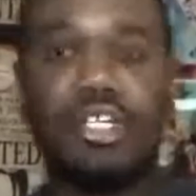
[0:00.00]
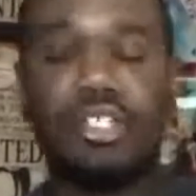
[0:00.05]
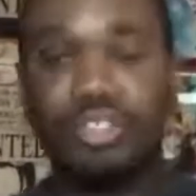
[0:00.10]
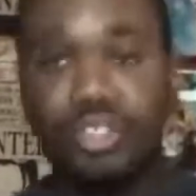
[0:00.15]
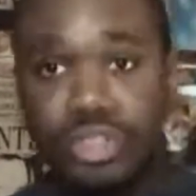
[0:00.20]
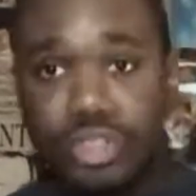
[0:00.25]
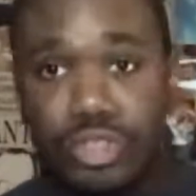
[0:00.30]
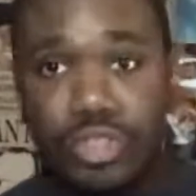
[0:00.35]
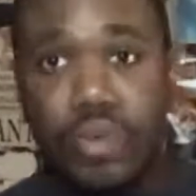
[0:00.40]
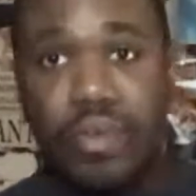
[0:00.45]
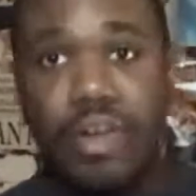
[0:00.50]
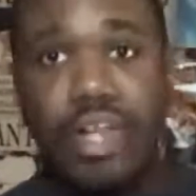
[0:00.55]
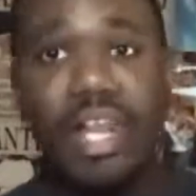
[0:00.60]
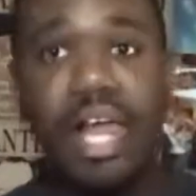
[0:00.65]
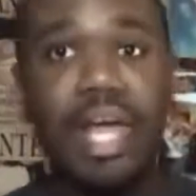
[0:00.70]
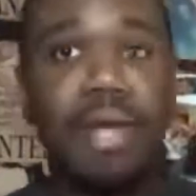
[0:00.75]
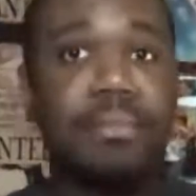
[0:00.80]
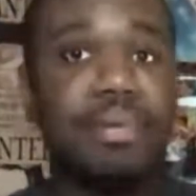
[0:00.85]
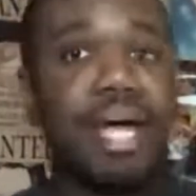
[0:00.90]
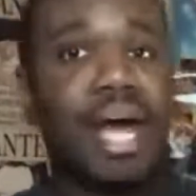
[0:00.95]
The
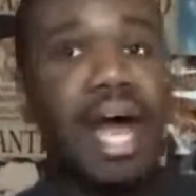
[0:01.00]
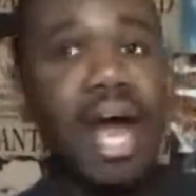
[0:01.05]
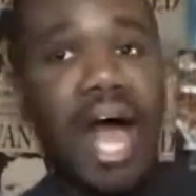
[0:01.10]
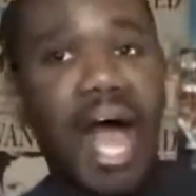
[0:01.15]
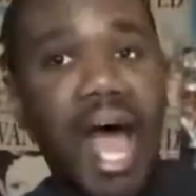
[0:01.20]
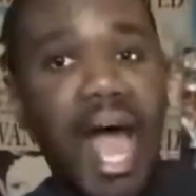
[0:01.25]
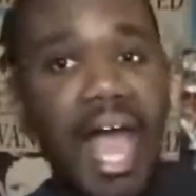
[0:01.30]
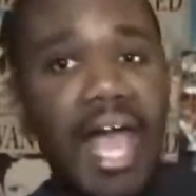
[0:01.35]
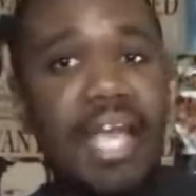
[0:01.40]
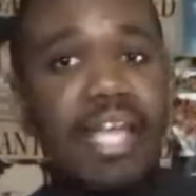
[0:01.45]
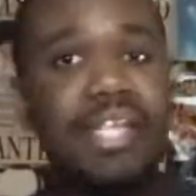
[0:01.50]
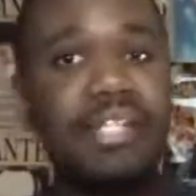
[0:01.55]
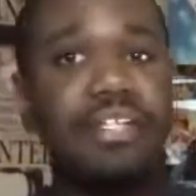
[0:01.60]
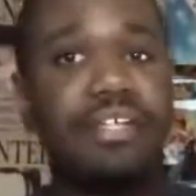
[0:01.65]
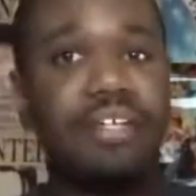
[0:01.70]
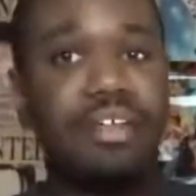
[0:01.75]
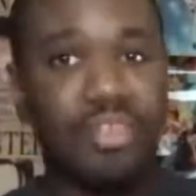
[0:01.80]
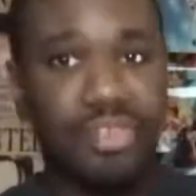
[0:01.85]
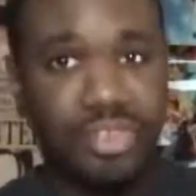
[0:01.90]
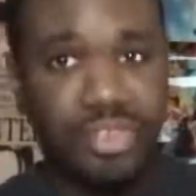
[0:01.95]
storyline behind
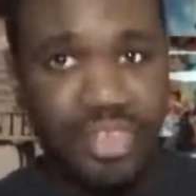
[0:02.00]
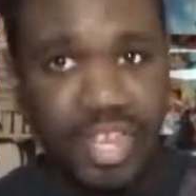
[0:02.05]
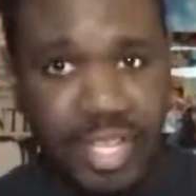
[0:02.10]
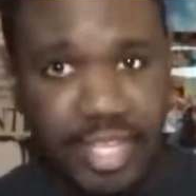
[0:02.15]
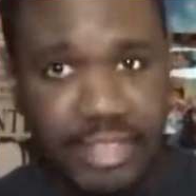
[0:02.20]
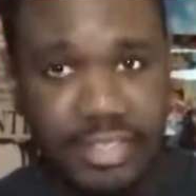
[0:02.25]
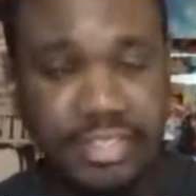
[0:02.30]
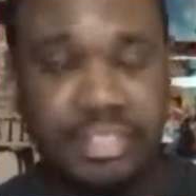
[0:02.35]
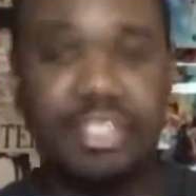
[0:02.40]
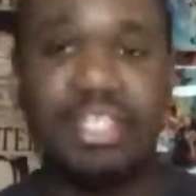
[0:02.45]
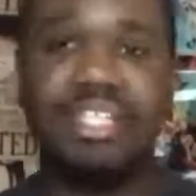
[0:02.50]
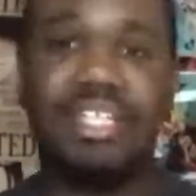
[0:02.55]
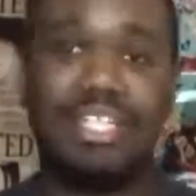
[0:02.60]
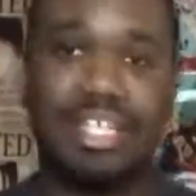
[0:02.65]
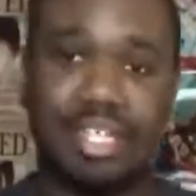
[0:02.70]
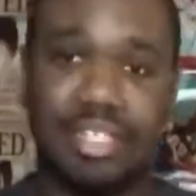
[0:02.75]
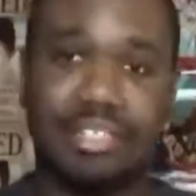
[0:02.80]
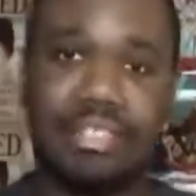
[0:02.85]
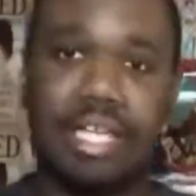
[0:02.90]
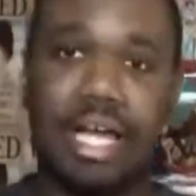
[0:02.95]
this
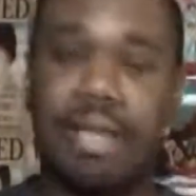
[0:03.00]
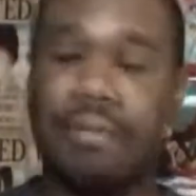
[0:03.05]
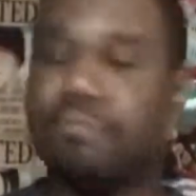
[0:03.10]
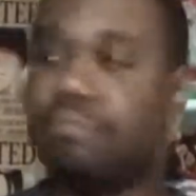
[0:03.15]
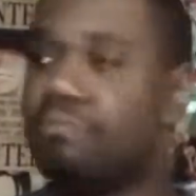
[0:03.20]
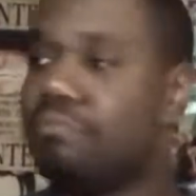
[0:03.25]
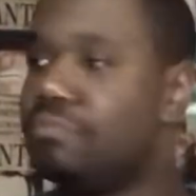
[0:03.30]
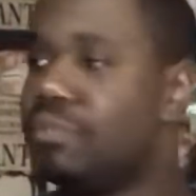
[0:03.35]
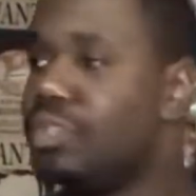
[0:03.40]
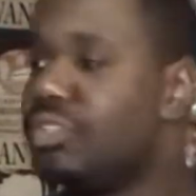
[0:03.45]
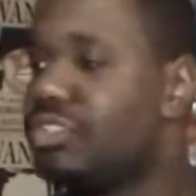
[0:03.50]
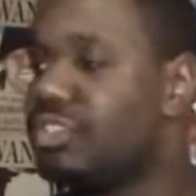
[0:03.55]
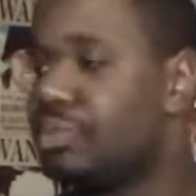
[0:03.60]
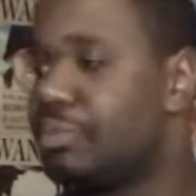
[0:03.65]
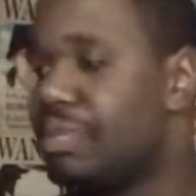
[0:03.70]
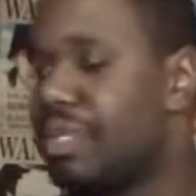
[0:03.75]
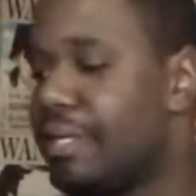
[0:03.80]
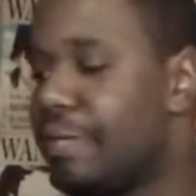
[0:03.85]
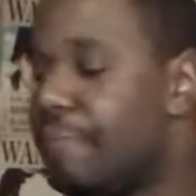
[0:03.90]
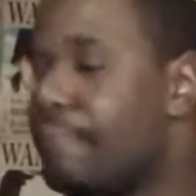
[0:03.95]
is that
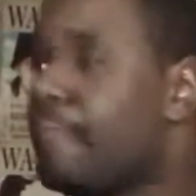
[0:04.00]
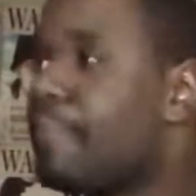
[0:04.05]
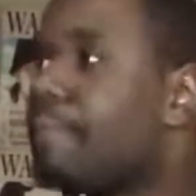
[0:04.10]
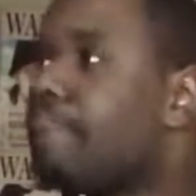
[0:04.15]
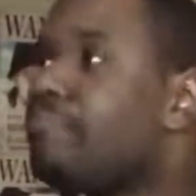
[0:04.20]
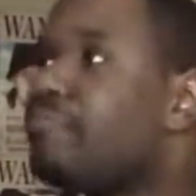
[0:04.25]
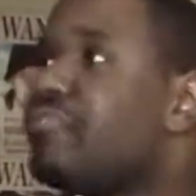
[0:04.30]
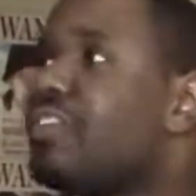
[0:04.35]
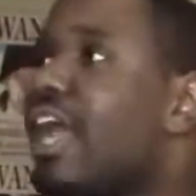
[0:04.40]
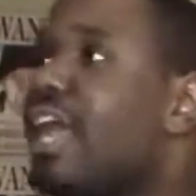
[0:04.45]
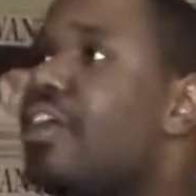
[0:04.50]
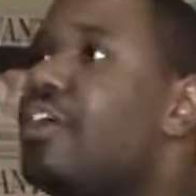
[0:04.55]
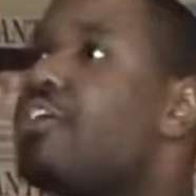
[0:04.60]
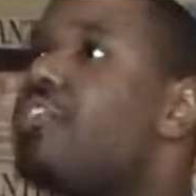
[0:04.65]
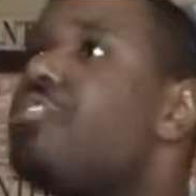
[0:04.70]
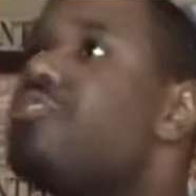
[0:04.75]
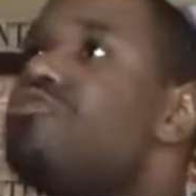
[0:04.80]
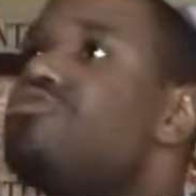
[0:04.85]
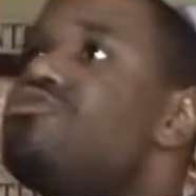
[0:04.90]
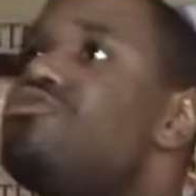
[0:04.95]
Mutsumi, a
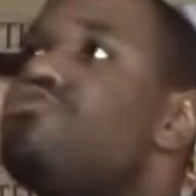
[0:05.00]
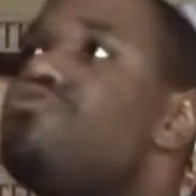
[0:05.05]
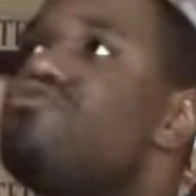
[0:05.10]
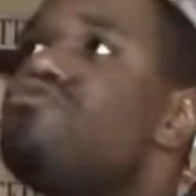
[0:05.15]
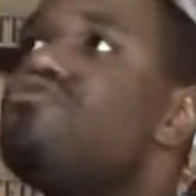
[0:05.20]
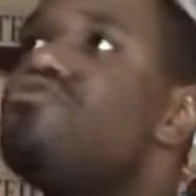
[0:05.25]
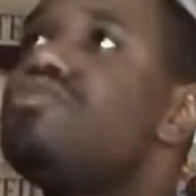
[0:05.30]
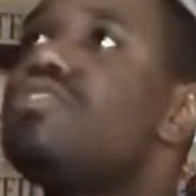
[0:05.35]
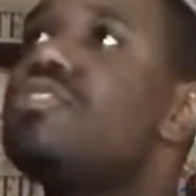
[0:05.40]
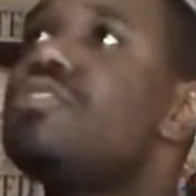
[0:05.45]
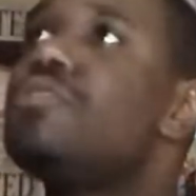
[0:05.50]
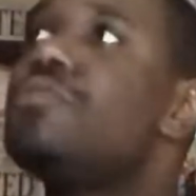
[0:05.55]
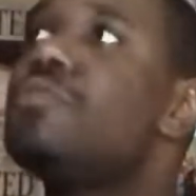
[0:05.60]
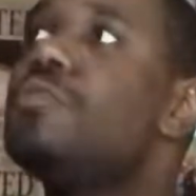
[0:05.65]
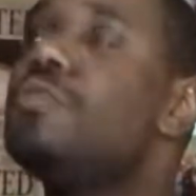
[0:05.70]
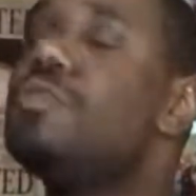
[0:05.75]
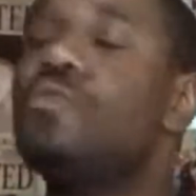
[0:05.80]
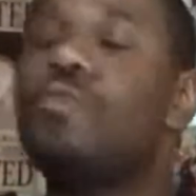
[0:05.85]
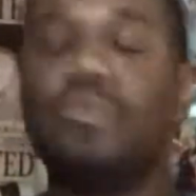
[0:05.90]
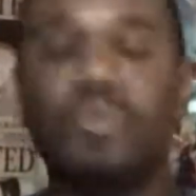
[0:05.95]
girl who
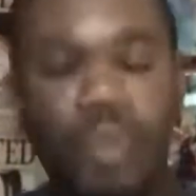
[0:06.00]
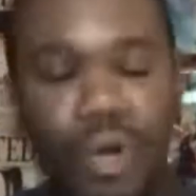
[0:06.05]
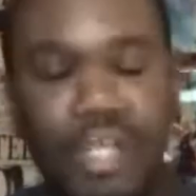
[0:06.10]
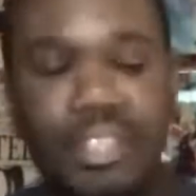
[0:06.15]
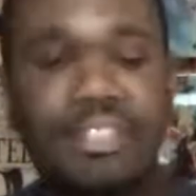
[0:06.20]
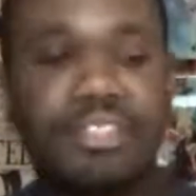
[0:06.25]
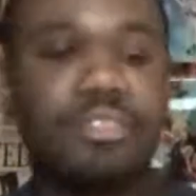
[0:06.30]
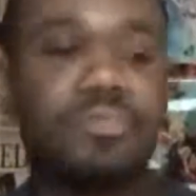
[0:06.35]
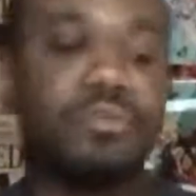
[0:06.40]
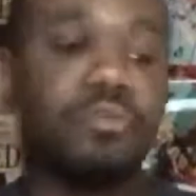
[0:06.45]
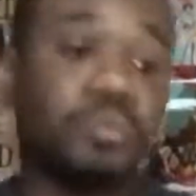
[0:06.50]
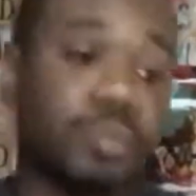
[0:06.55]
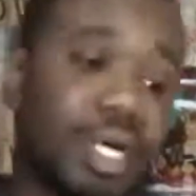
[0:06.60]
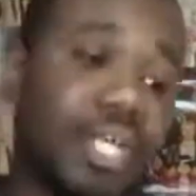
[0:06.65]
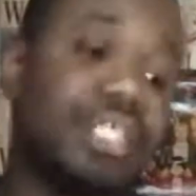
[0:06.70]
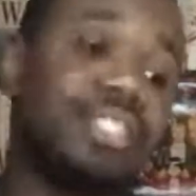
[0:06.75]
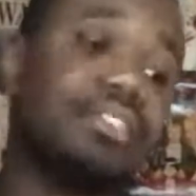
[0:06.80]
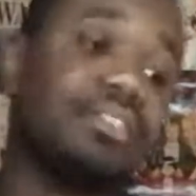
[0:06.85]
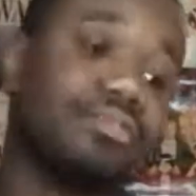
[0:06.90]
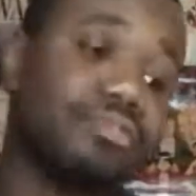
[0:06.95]
once
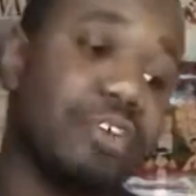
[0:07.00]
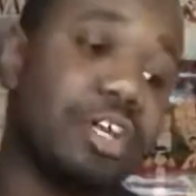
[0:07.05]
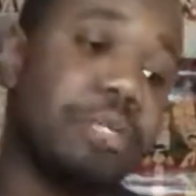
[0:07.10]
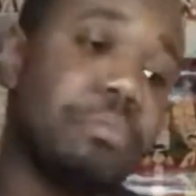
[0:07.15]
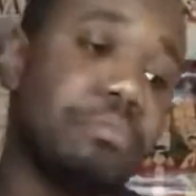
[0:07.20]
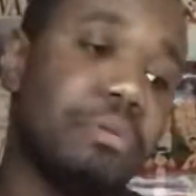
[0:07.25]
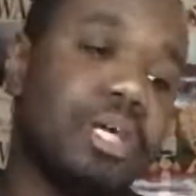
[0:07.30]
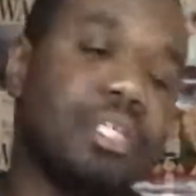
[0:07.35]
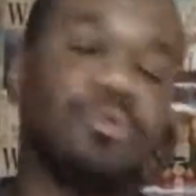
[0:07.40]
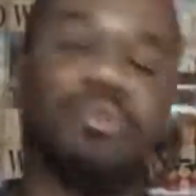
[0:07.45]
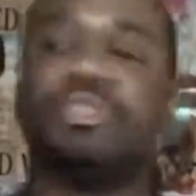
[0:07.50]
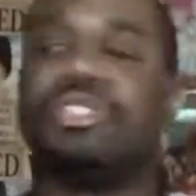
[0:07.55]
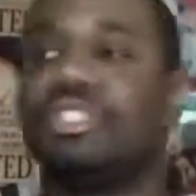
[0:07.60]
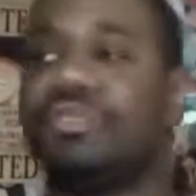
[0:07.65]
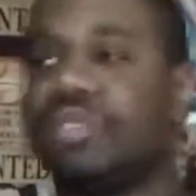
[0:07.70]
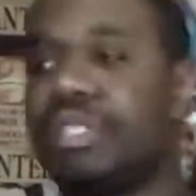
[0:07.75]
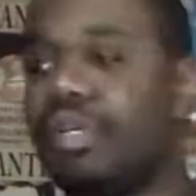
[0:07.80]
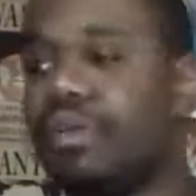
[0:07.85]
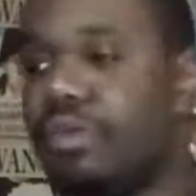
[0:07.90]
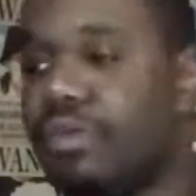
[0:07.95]
was afraid of bugs when she
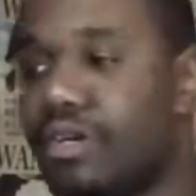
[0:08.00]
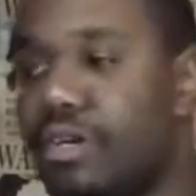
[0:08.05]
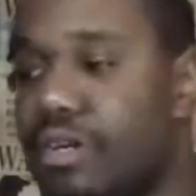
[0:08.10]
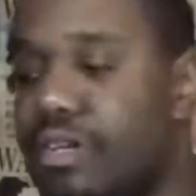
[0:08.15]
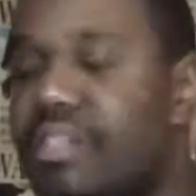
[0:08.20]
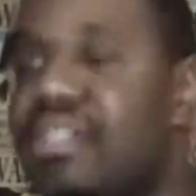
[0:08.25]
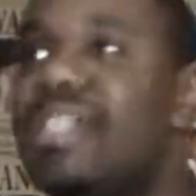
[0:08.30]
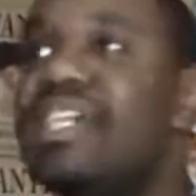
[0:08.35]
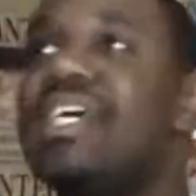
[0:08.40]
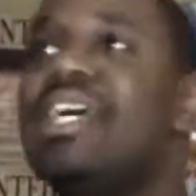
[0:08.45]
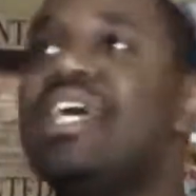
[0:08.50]
was a little girl,